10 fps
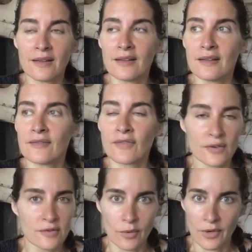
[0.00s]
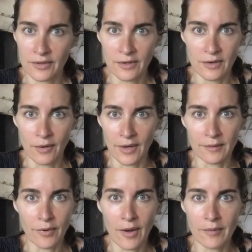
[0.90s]
First world annoying
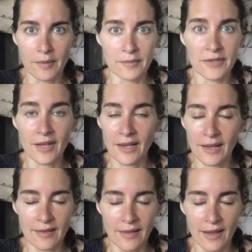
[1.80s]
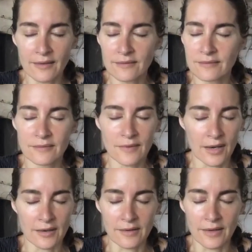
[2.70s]
problems, I get that,
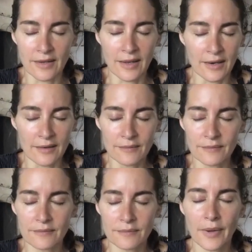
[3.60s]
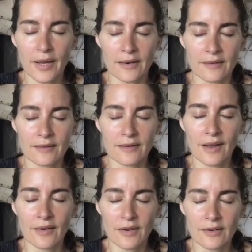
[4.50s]
honestly, get it. But
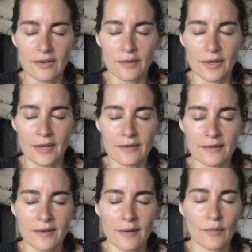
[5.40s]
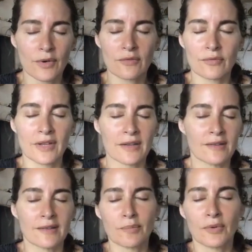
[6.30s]
how do you deal with it? And what does
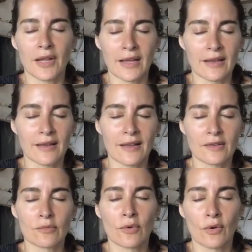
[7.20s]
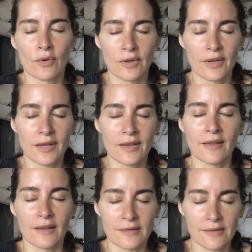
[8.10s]
resistance play as a role in
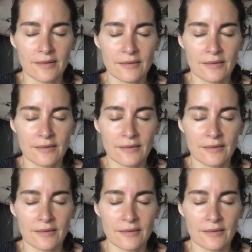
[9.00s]
this?